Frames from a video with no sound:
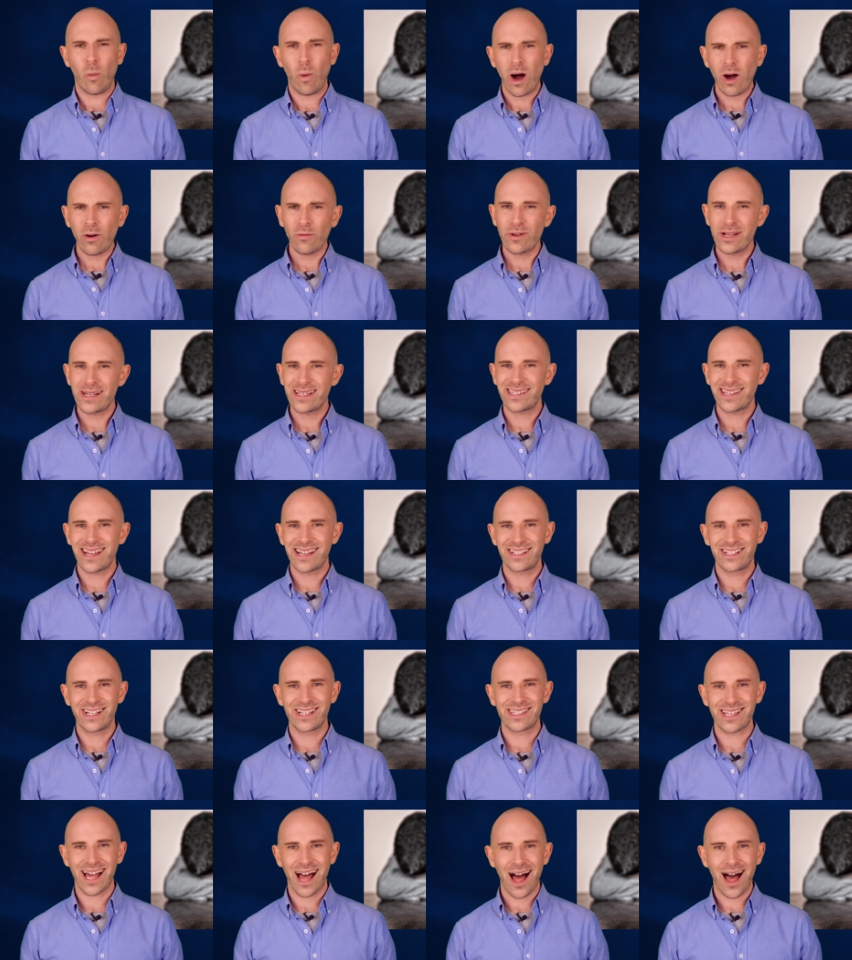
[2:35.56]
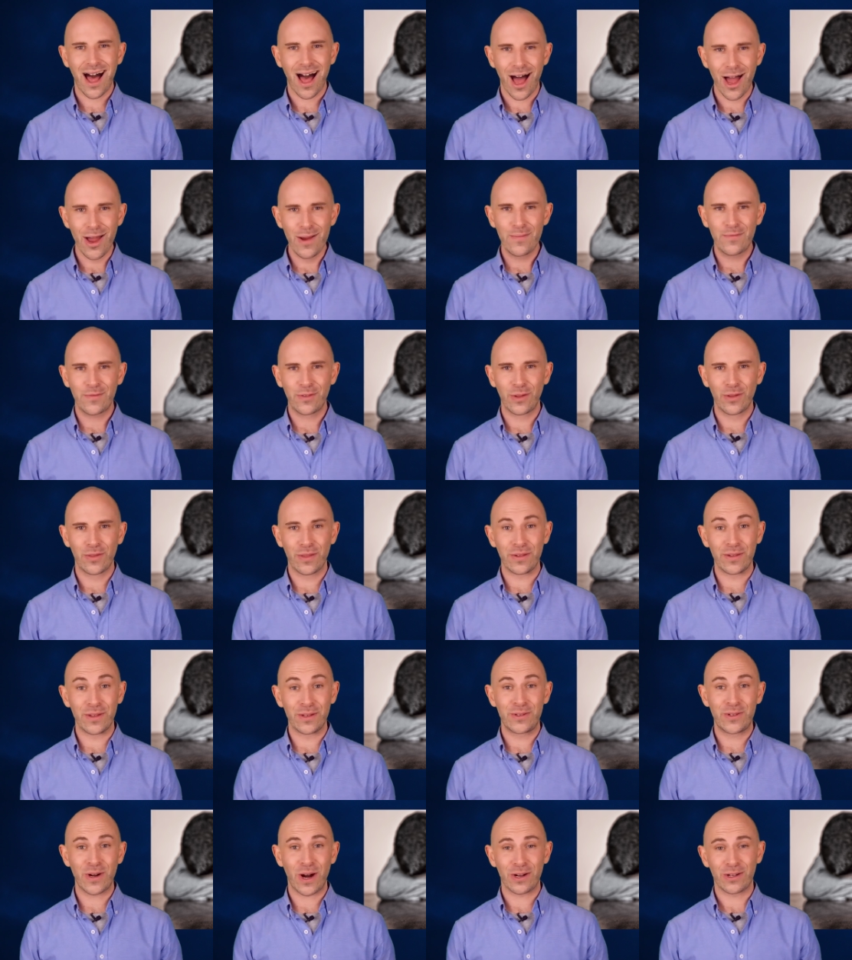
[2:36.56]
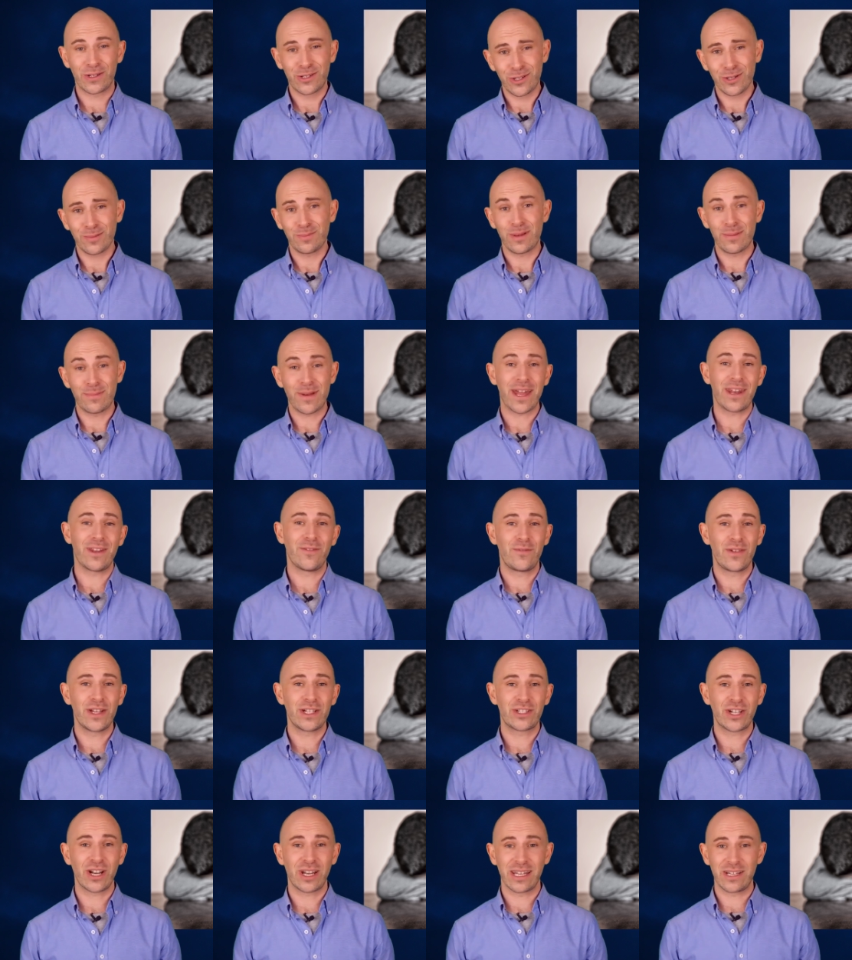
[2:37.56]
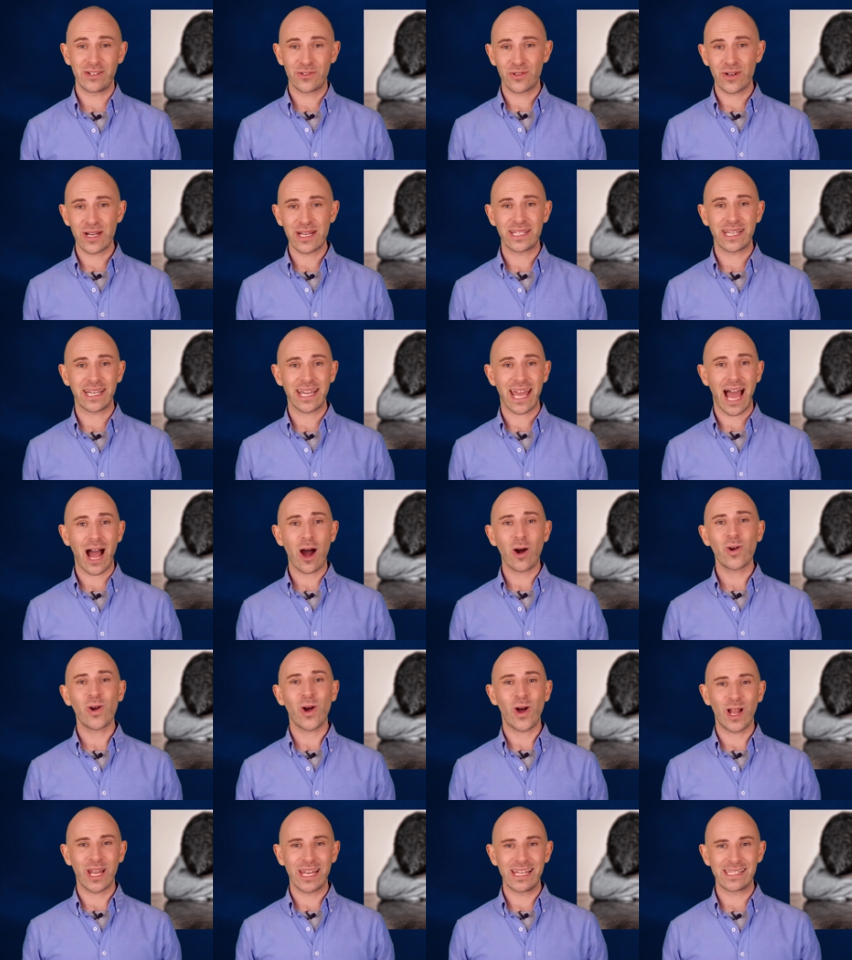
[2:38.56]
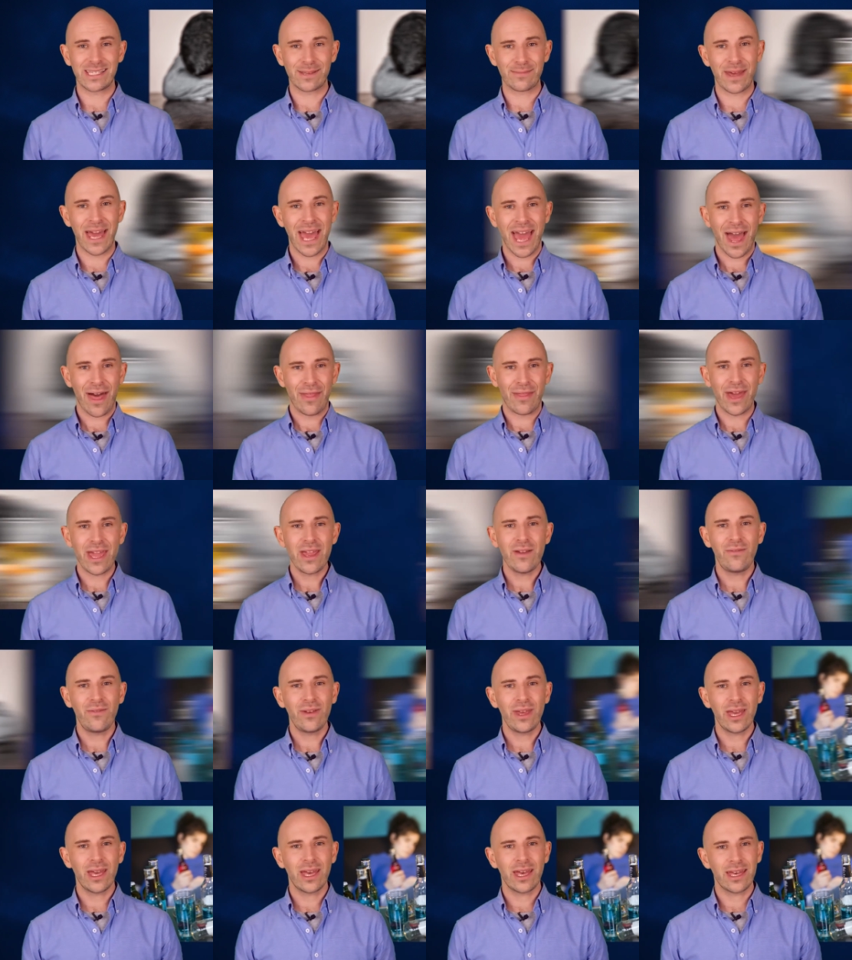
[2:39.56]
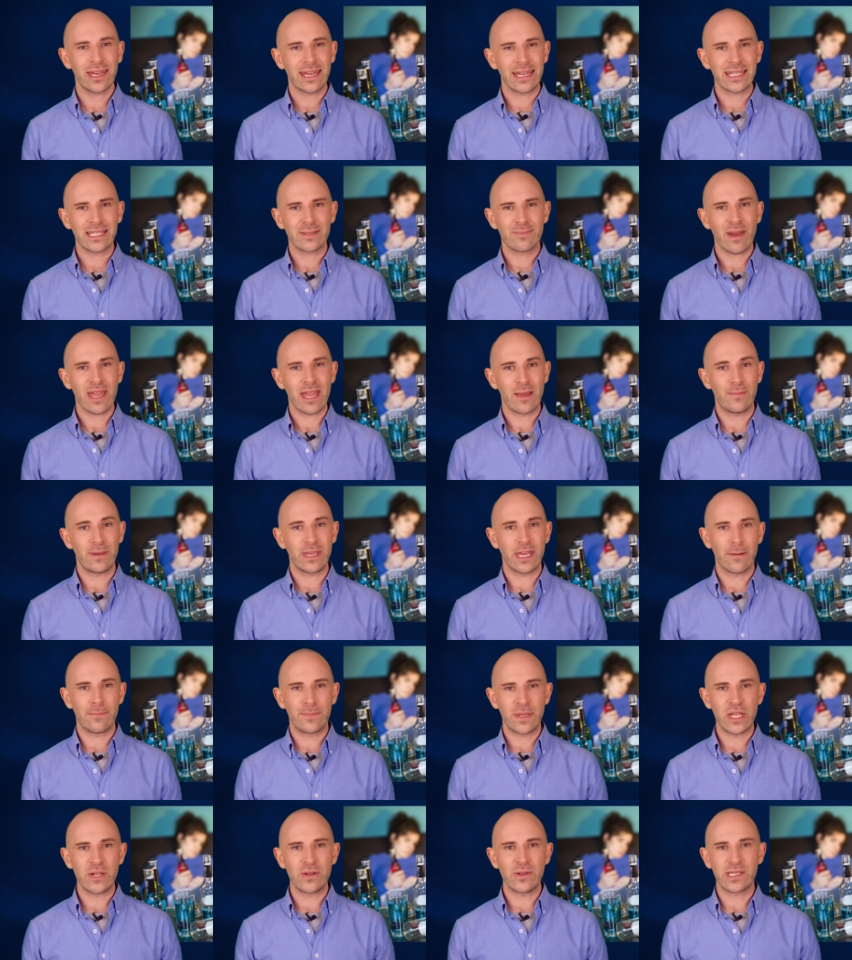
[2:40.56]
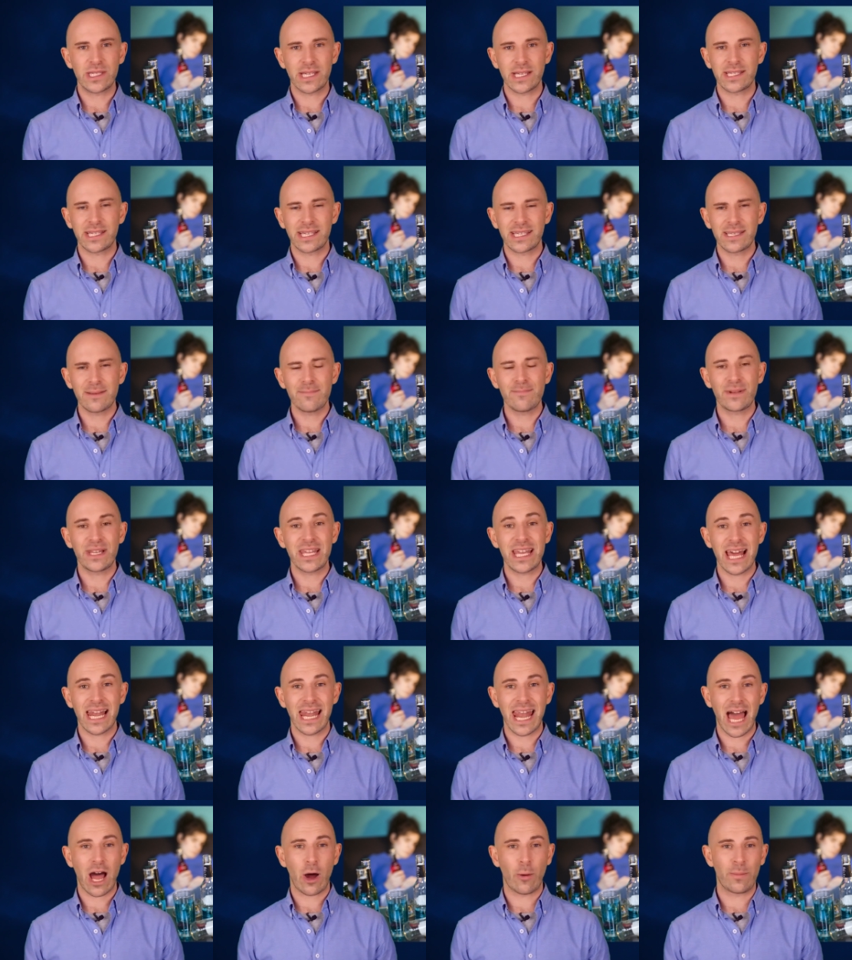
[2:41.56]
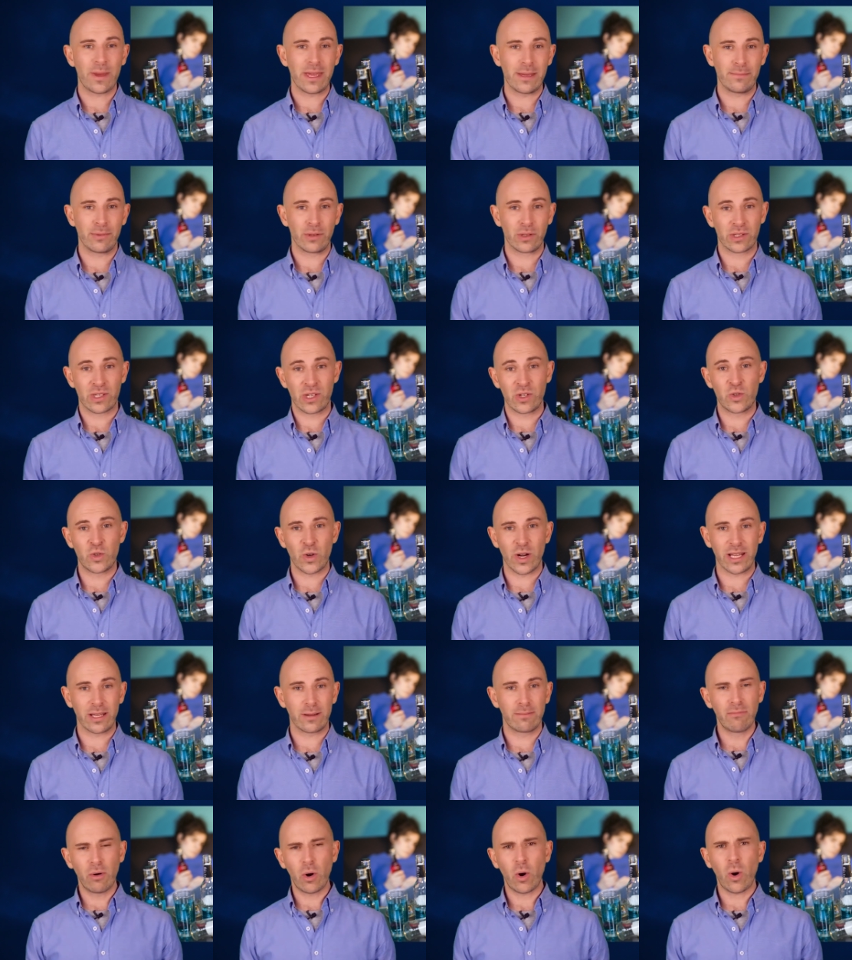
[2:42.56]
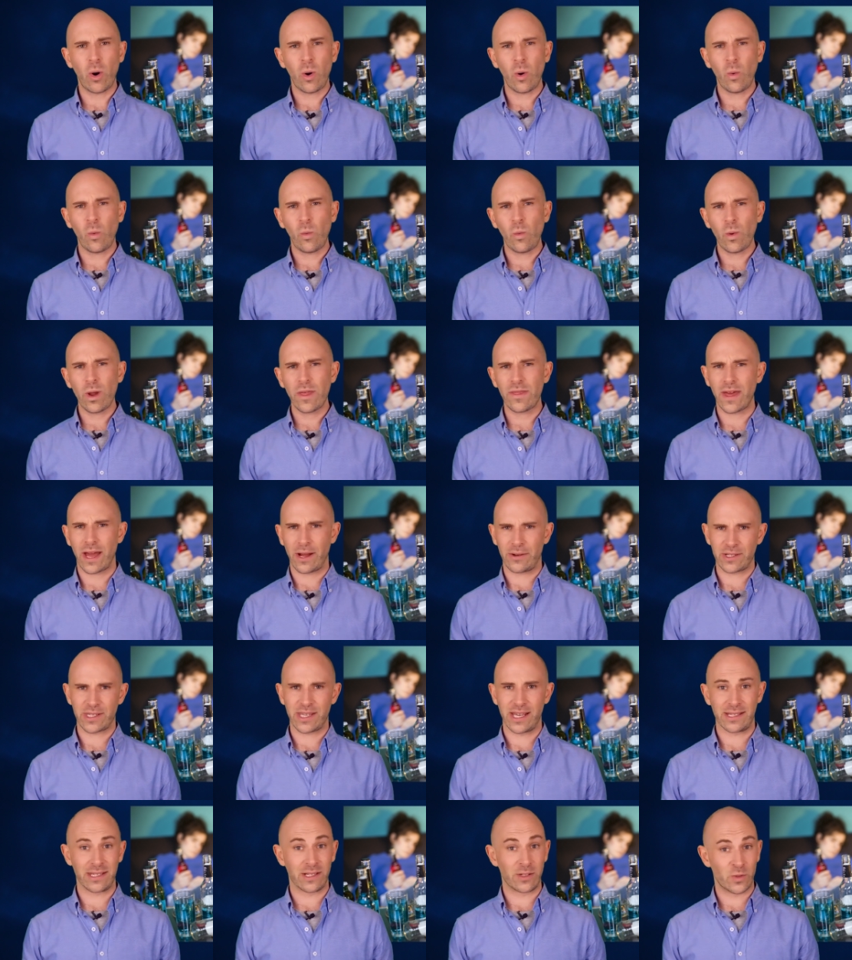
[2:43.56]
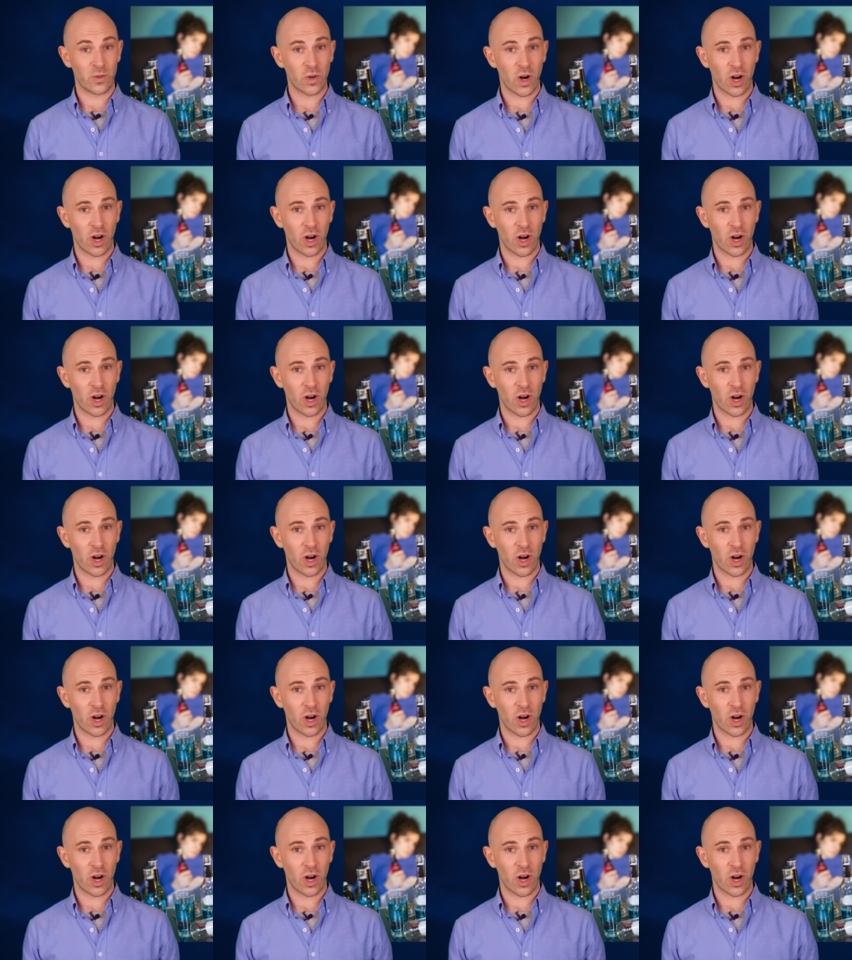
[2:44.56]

While researchers are hopeful that the drug could be beneficial in treating alcoholism, they fear it may be abused to simply allow people to drink more without getting